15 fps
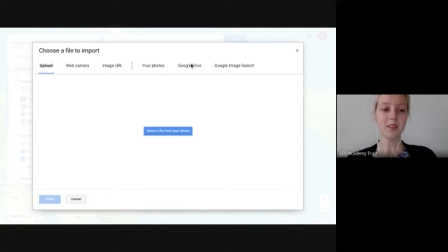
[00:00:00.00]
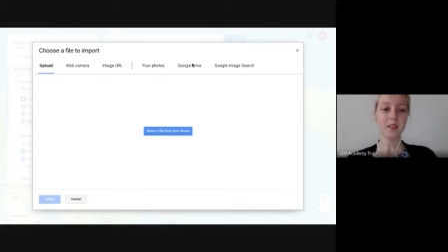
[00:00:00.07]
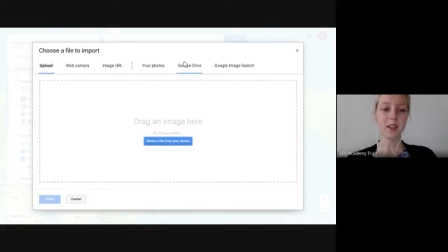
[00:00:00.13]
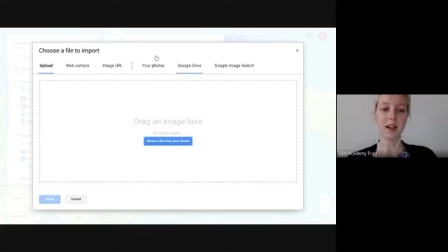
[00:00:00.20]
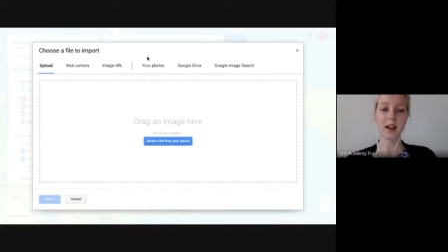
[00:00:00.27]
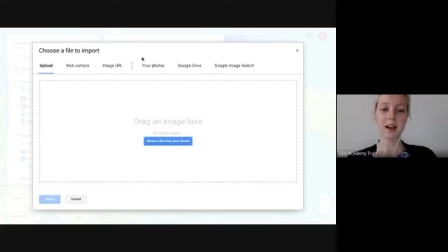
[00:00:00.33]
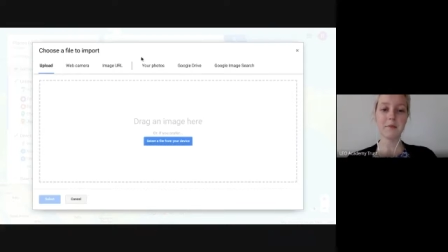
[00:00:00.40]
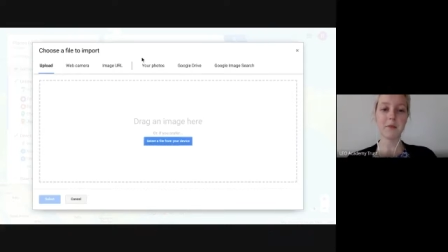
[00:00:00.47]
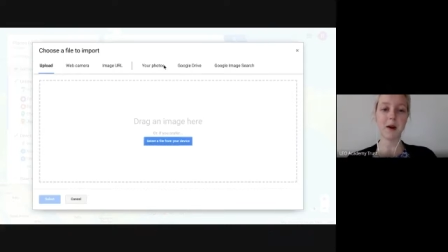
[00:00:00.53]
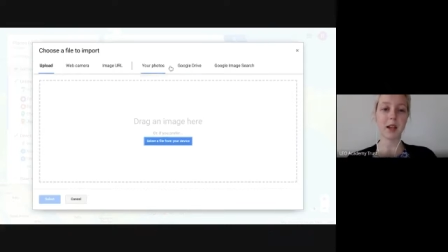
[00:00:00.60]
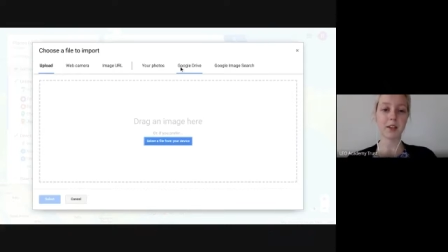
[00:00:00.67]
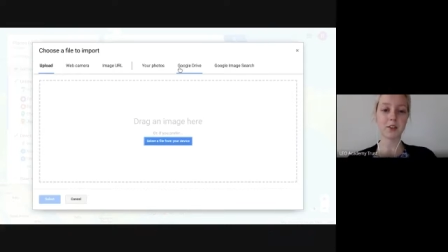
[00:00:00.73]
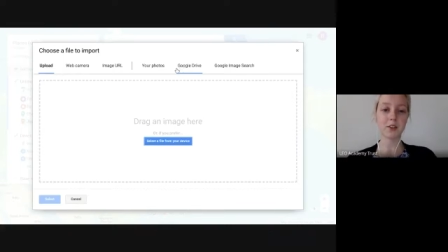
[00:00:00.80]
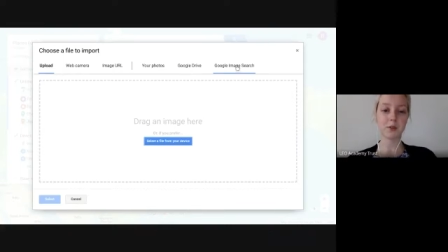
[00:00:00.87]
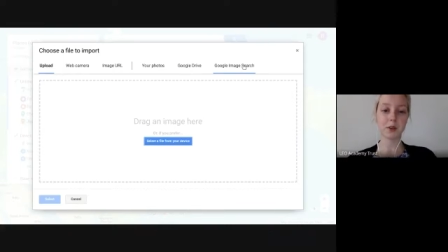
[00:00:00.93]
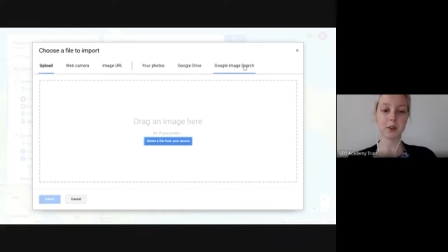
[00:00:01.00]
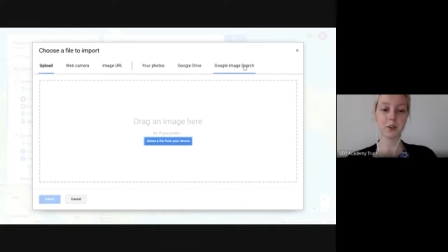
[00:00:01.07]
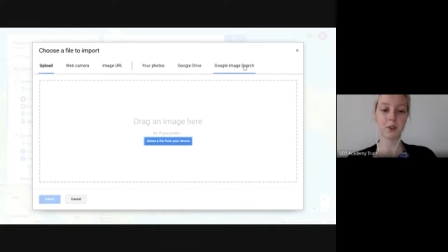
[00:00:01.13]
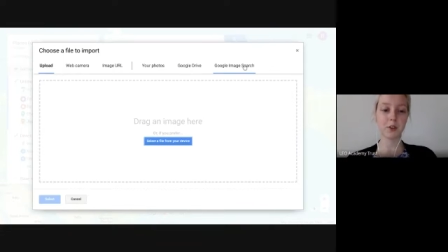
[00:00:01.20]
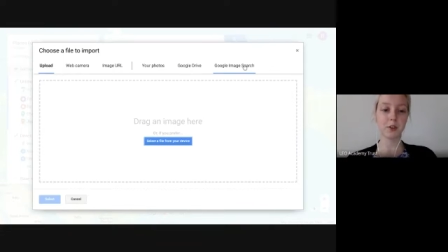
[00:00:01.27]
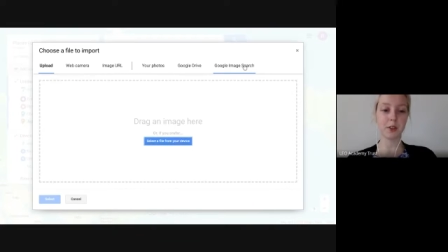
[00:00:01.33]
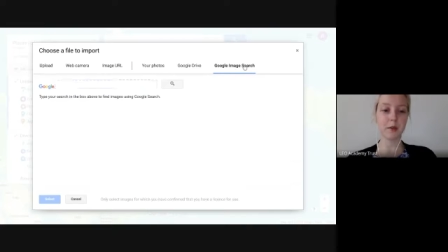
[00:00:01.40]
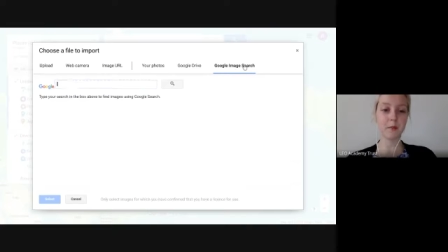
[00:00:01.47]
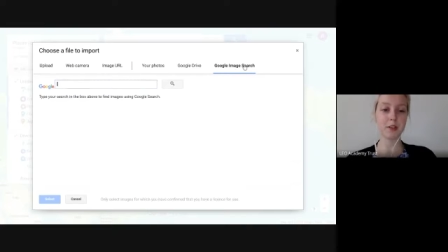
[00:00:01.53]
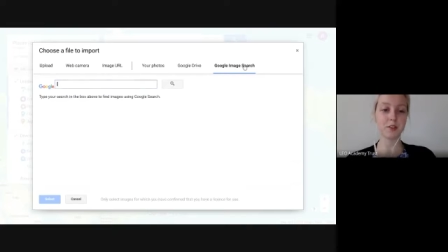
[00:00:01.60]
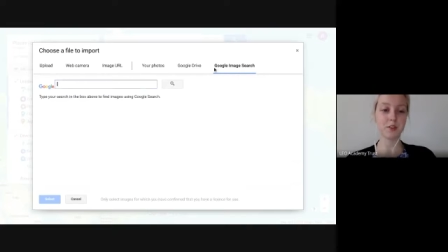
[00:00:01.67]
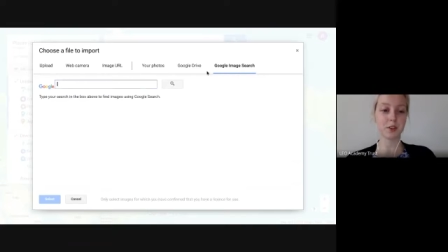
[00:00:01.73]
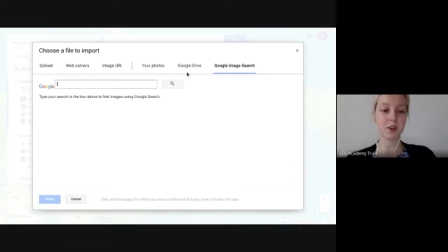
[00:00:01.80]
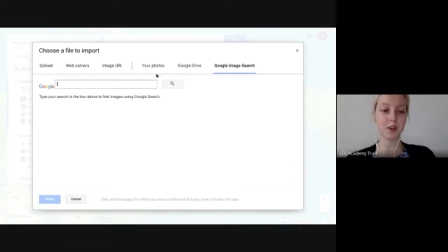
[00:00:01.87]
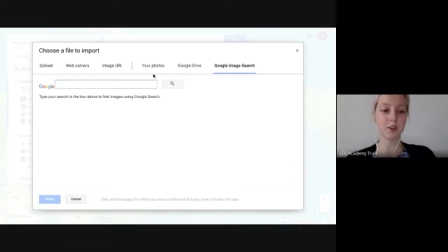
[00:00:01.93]
um, I could do a Google image
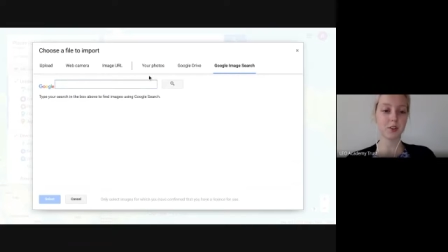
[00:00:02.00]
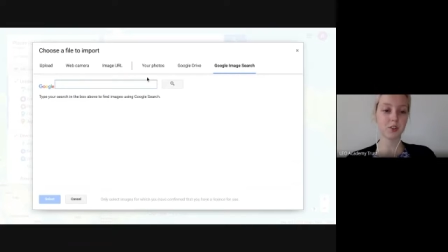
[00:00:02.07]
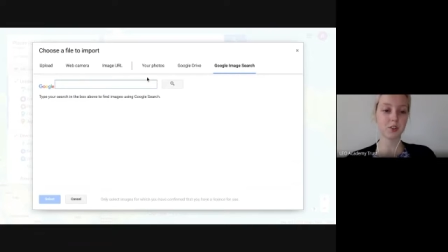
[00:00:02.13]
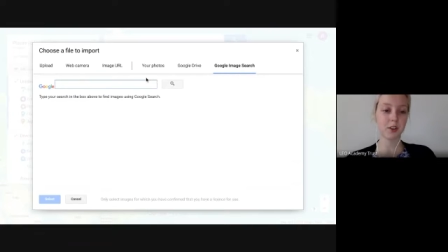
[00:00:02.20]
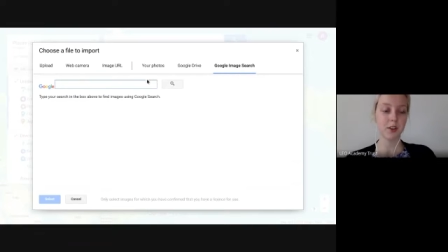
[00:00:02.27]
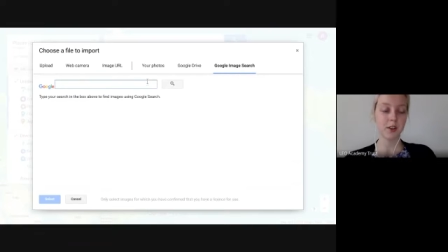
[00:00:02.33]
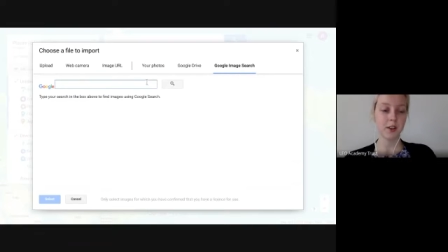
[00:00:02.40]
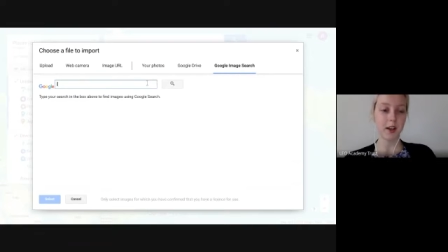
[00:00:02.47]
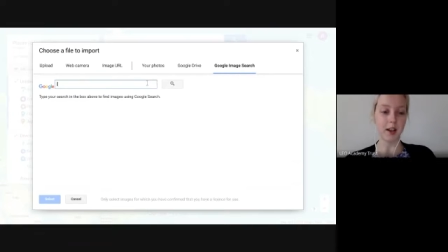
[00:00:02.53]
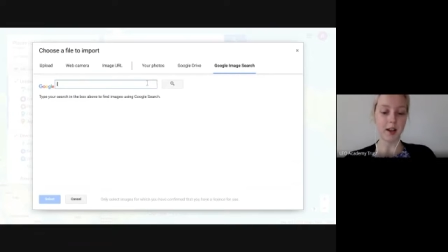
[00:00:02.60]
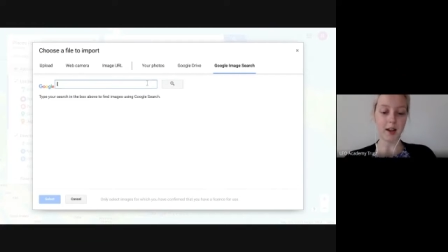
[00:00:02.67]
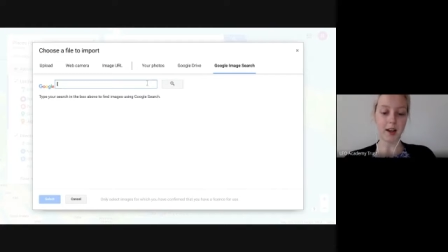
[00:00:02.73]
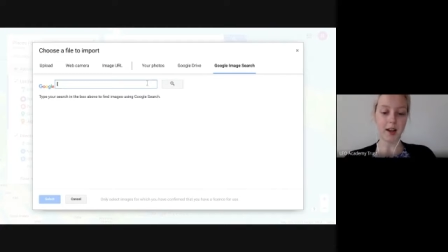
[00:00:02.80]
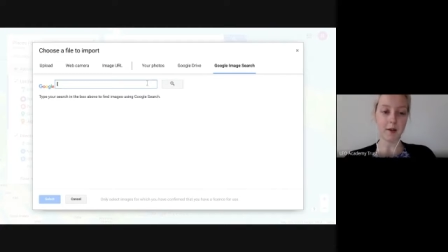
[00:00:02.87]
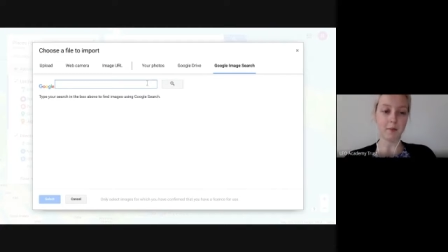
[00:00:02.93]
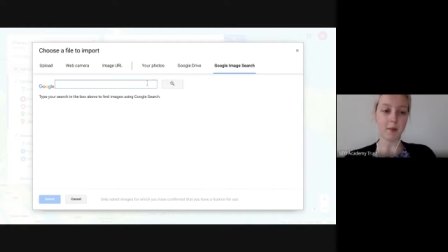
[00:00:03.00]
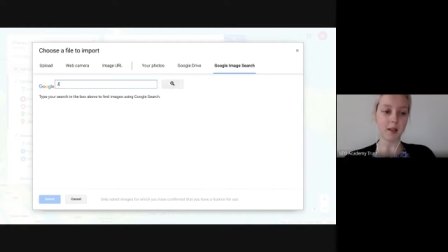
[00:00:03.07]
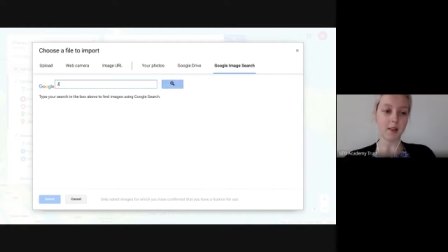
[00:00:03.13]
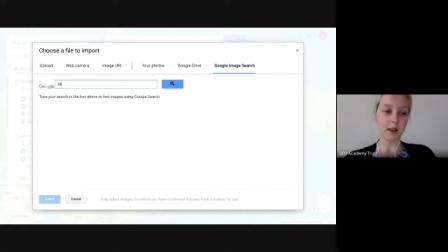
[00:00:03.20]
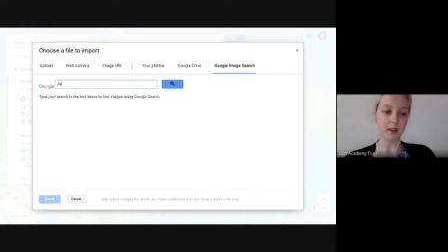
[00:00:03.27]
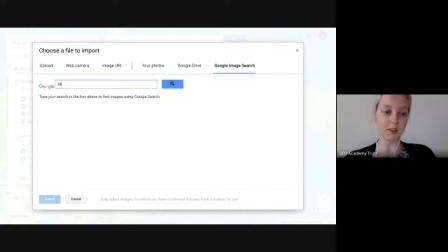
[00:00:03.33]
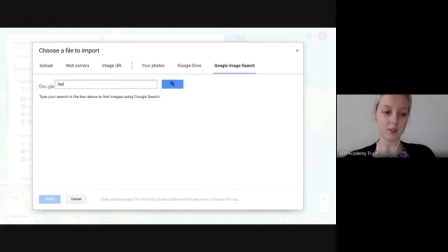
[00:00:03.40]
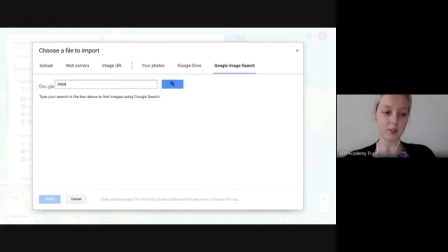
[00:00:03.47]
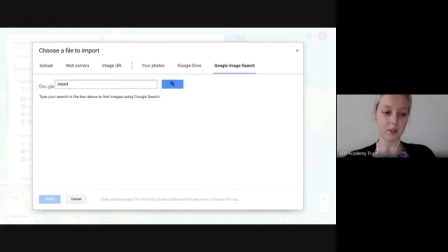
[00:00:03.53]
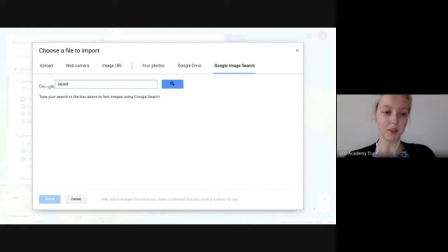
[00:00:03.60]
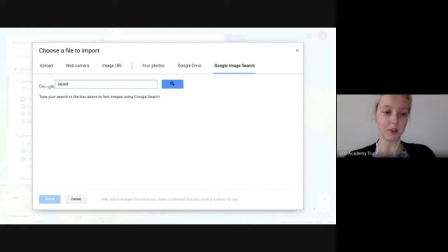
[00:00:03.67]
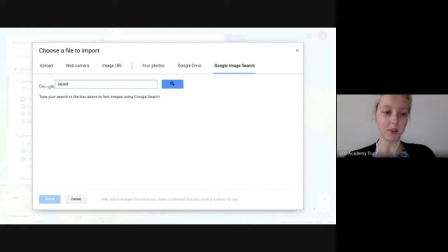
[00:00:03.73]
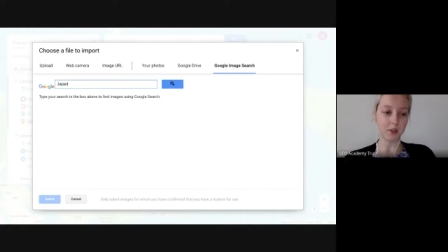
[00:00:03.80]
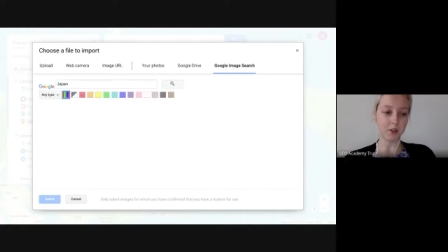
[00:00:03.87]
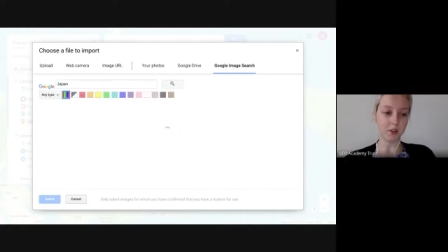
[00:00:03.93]
search uh, and I might like
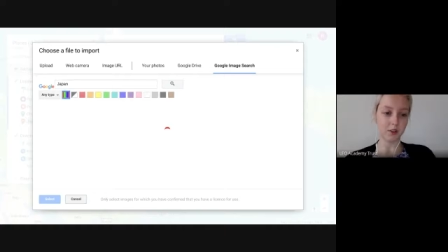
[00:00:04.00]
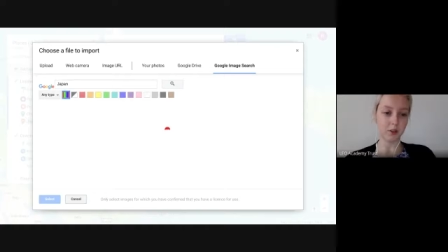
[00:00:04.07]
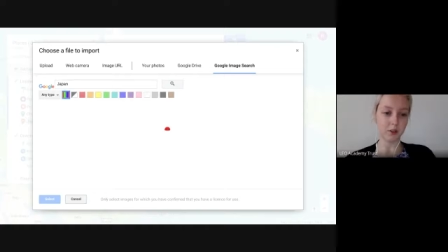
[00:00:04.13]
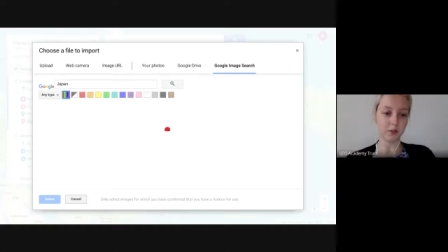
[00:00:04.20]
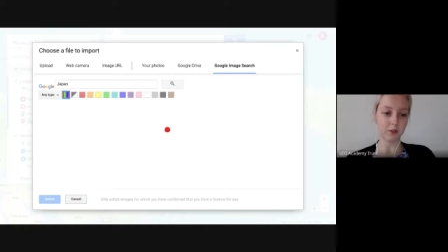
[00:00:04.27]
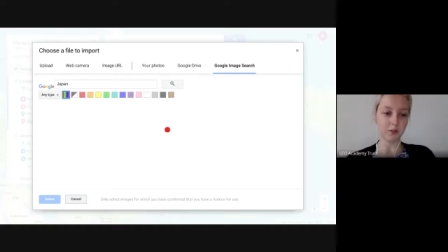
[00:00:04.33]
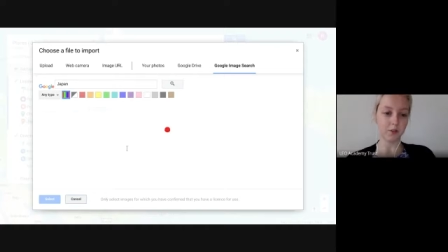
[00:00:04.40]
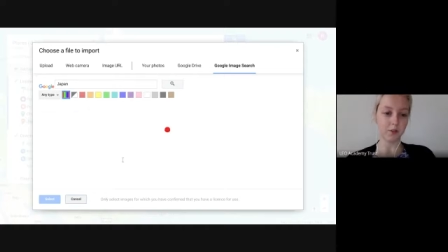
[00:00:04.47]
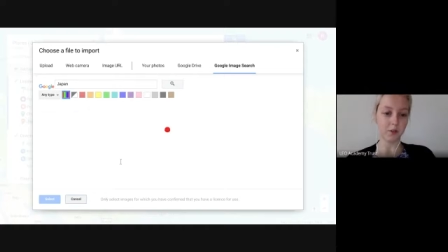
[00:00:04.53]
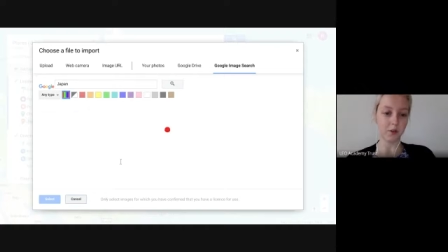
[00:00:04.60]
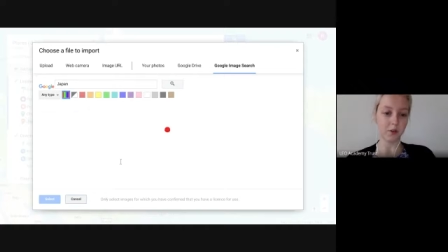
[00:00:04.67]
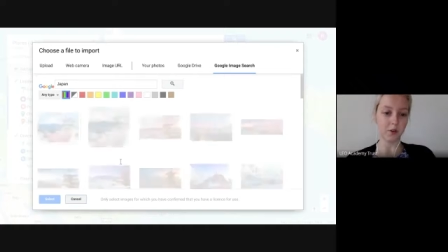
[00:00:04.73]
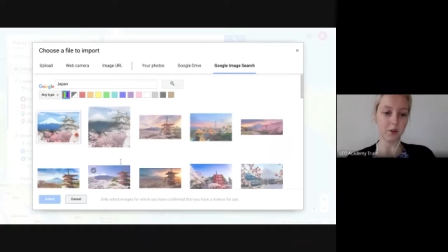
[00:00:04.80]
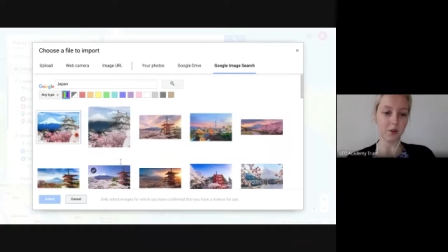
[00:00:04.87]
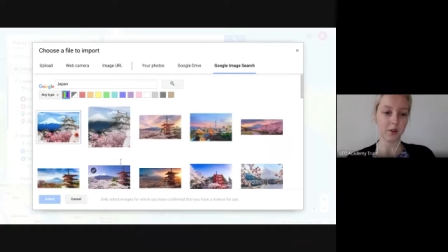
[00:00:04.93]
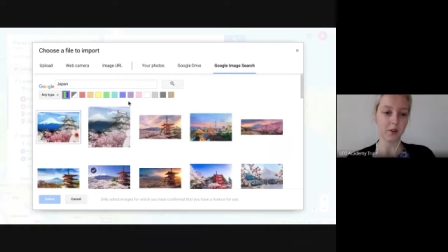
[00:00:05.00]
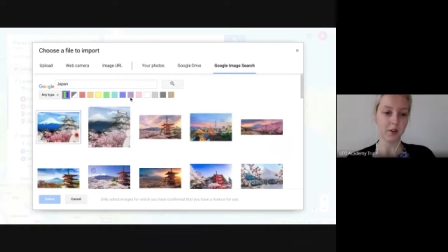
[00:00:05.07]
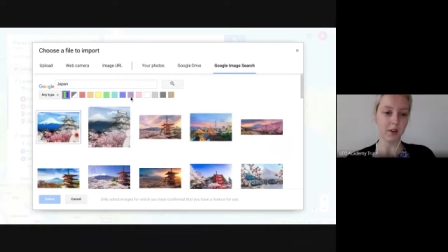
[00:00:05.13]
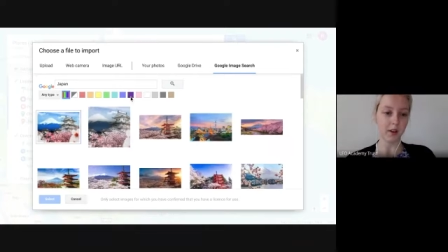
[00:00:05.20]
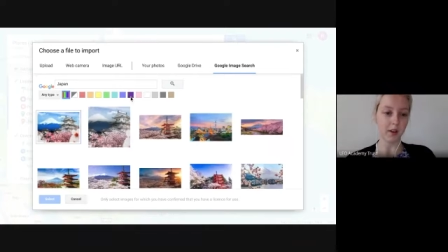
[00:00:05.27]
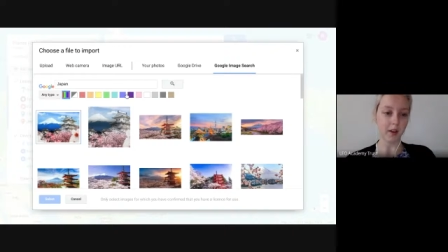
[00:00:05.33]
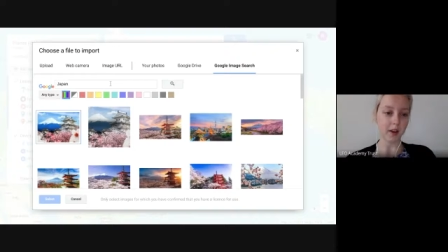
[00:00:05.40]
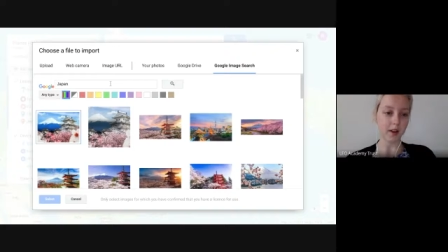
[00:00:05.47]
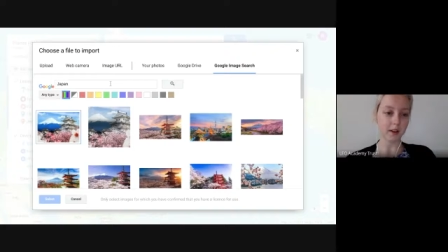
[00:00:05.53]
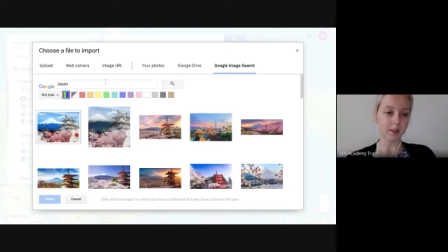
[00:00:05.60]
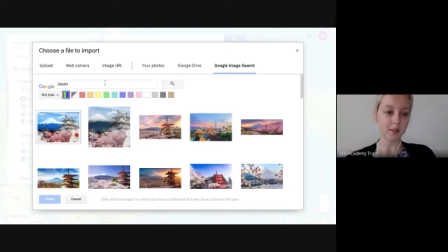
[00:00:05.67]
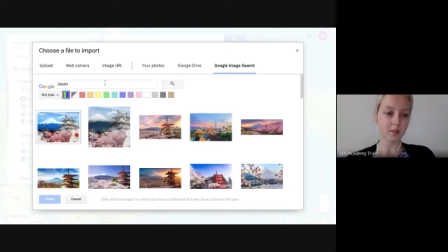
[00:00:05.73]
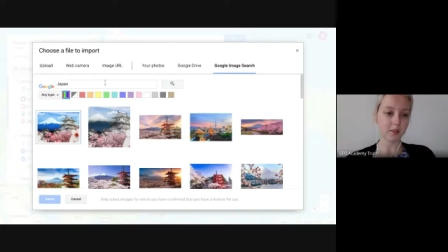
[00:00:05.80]
to look for uh,